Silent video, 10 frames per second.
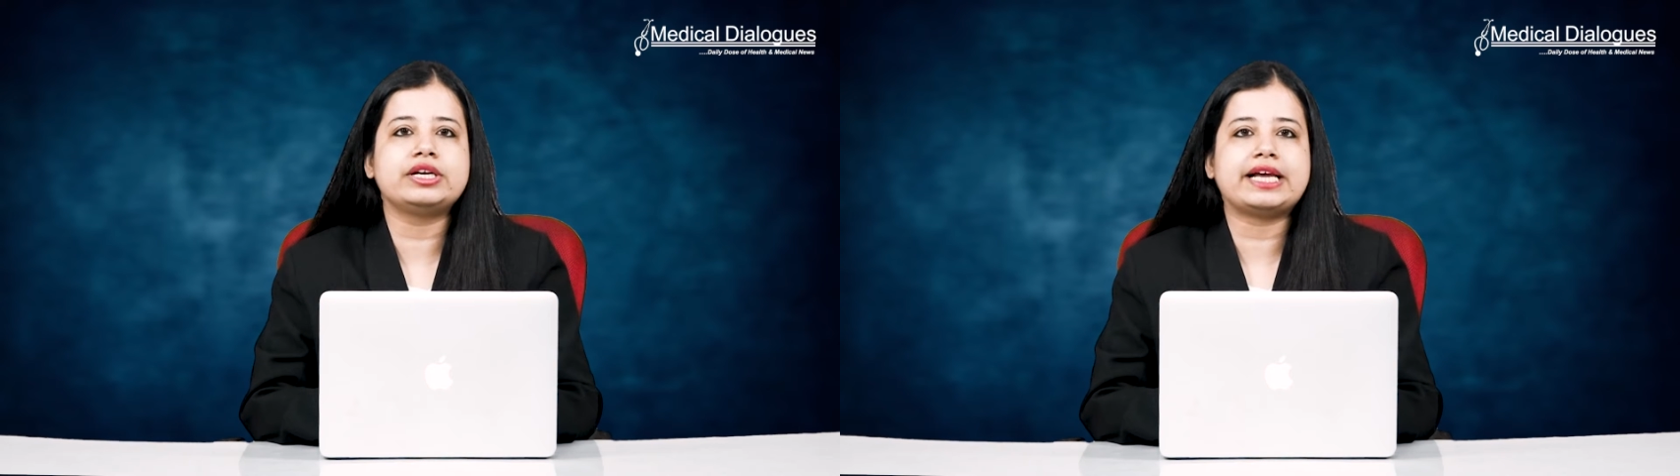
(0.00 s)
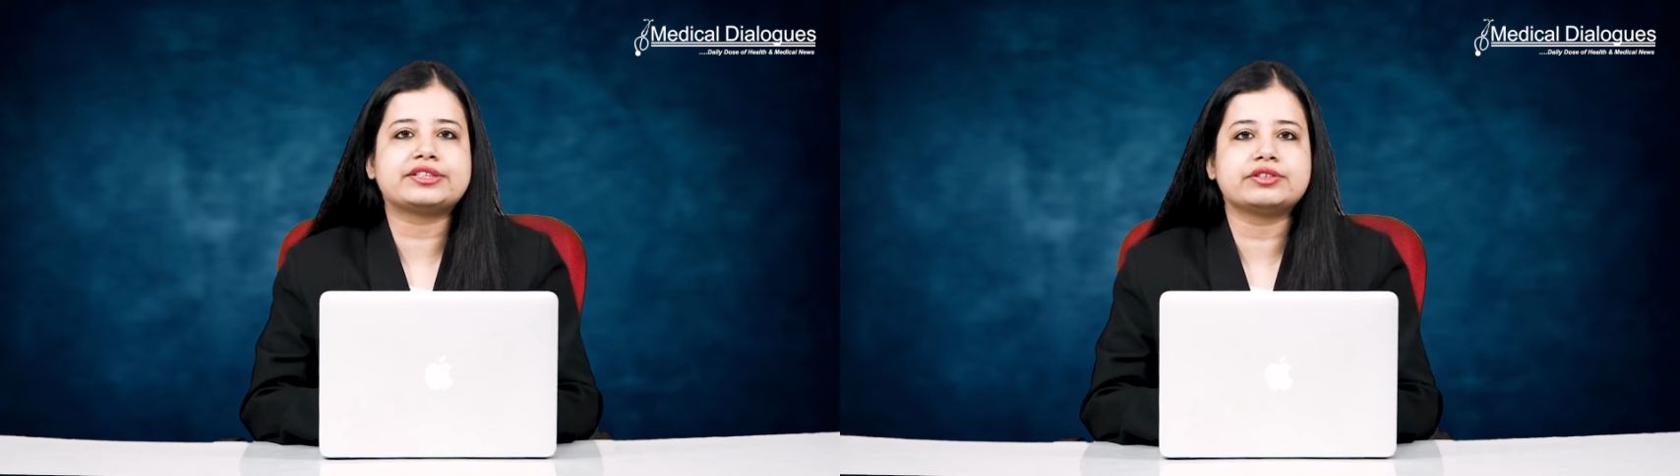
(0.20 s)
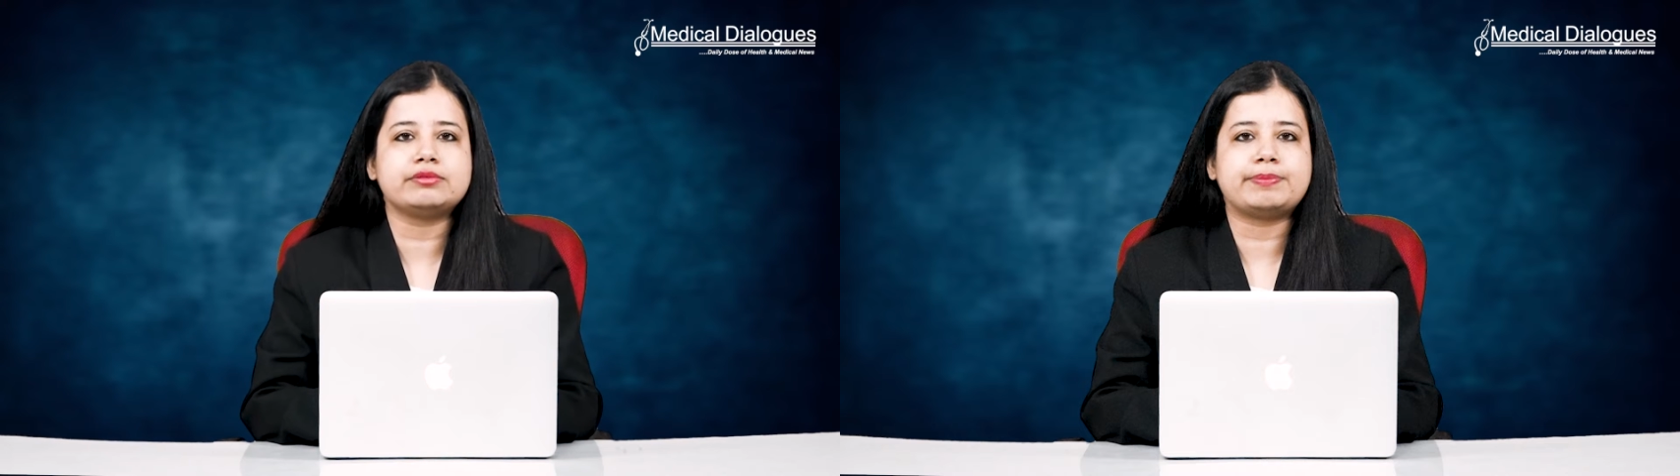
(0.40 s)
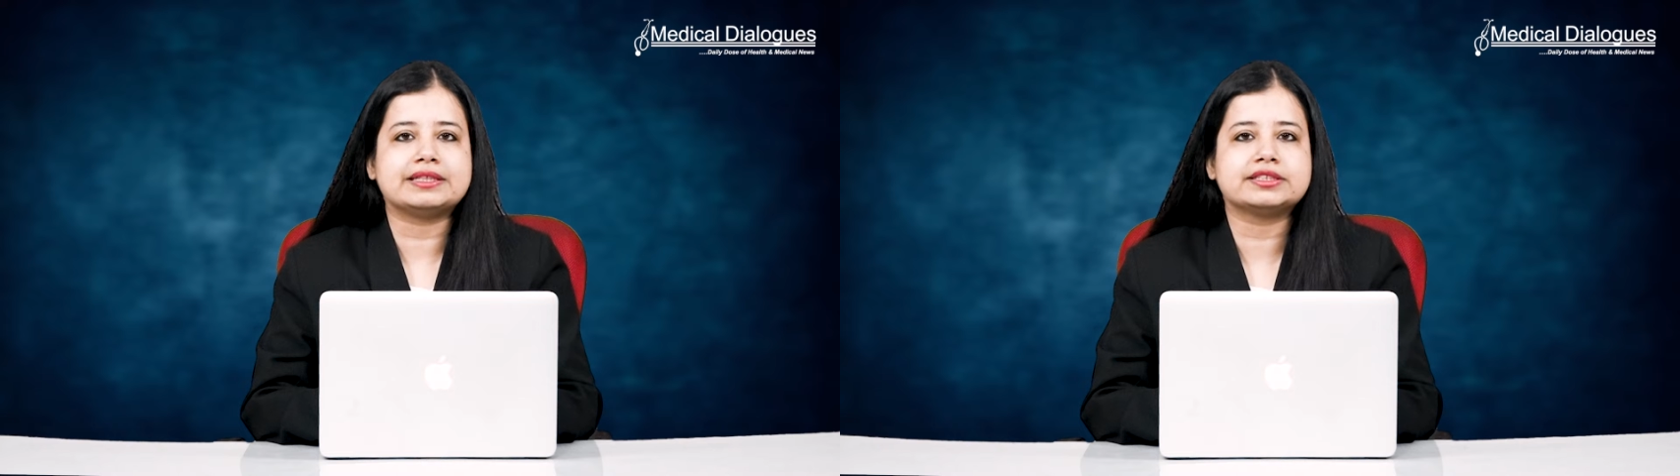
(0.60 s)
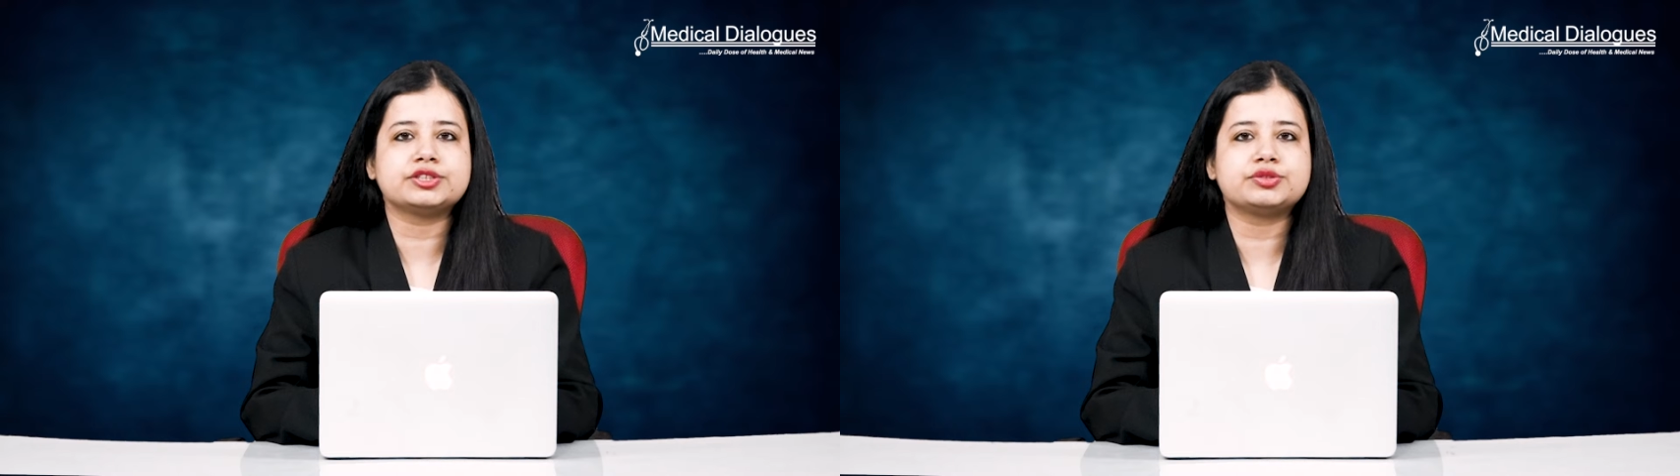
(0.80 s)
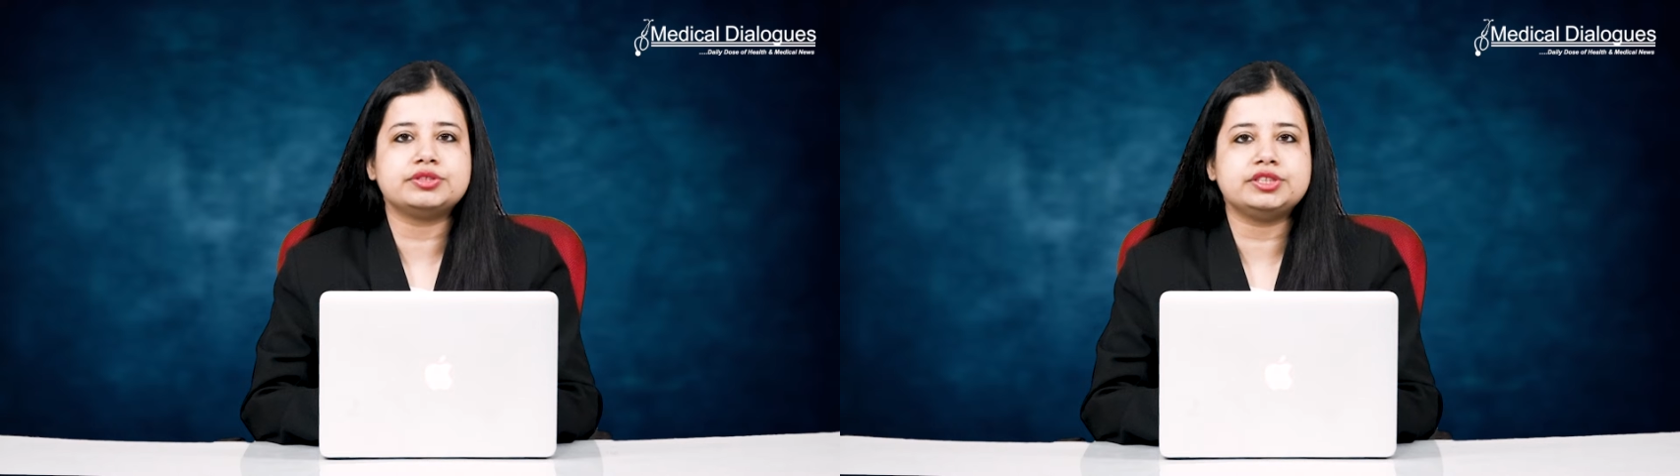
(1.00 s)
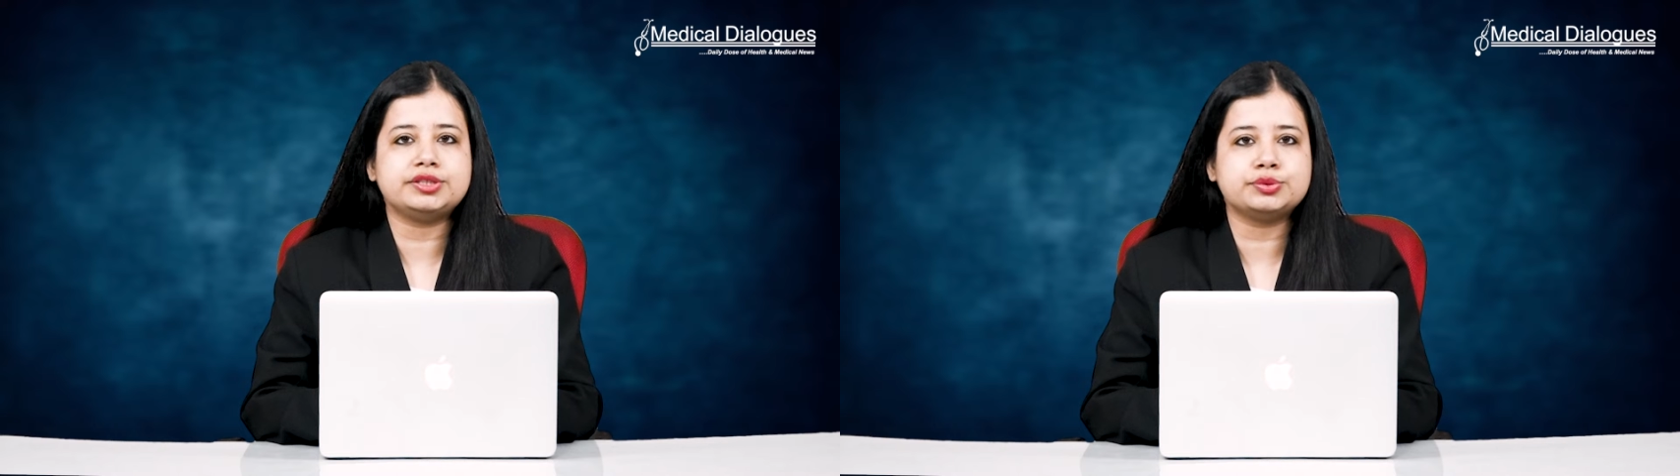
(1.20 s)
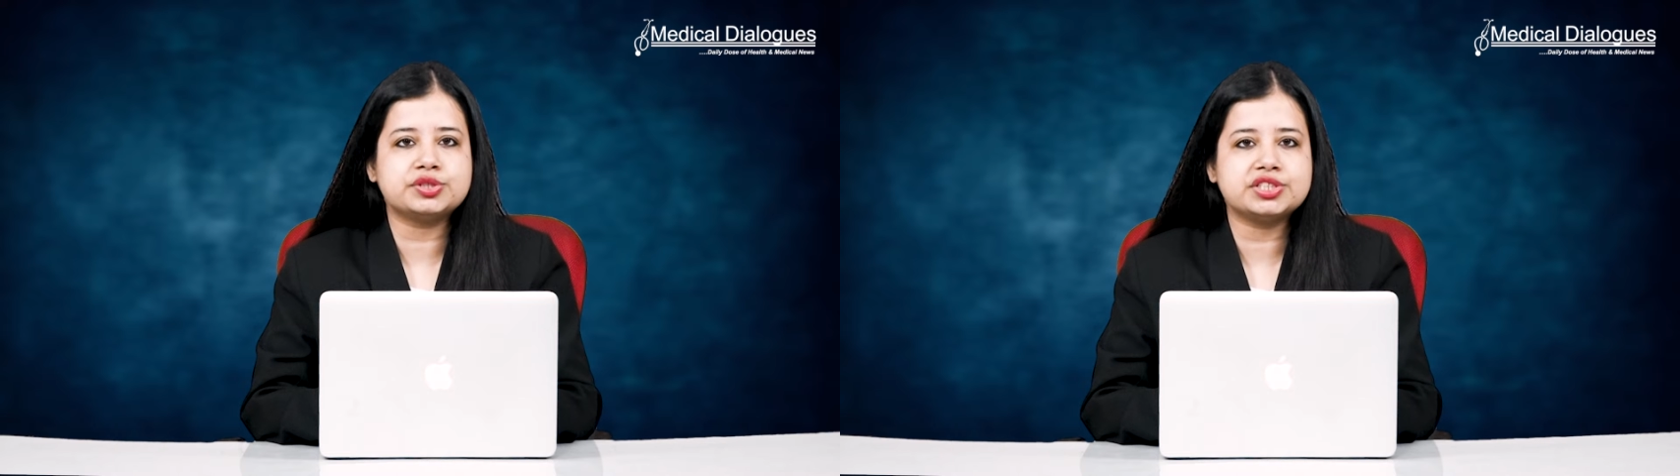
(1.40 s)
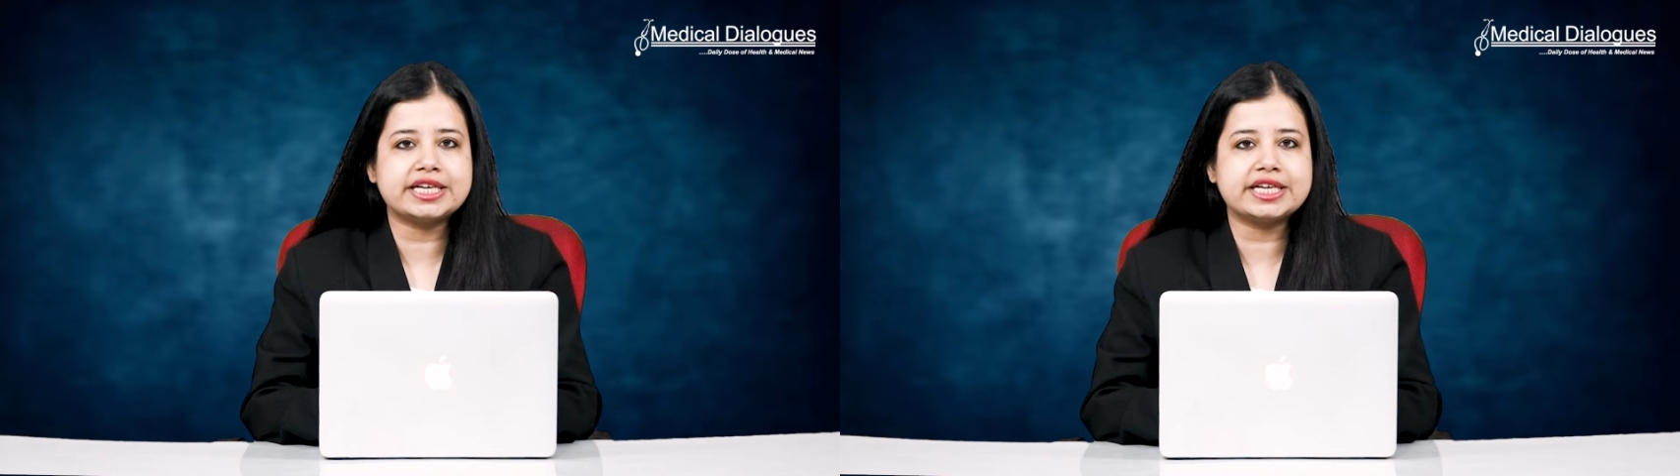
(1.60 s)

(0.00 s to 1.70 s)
electrical pulses to induce